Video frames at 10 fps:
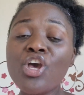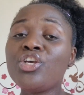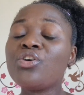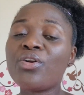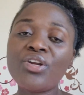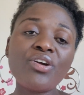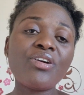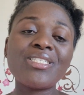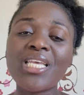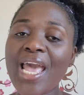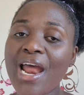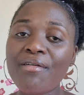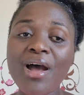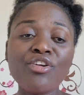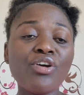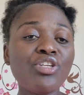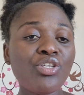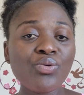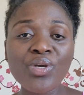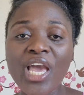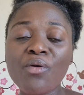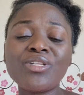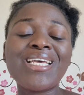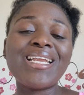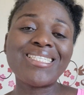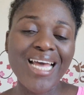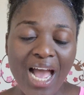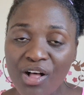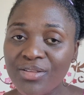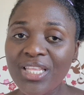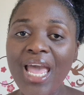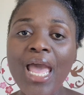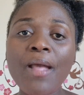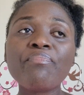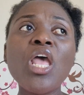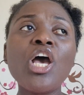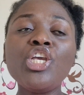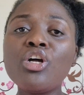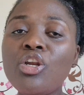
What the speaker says: You're a nurse, carer, you're in the UK, want to get into healthcare, you're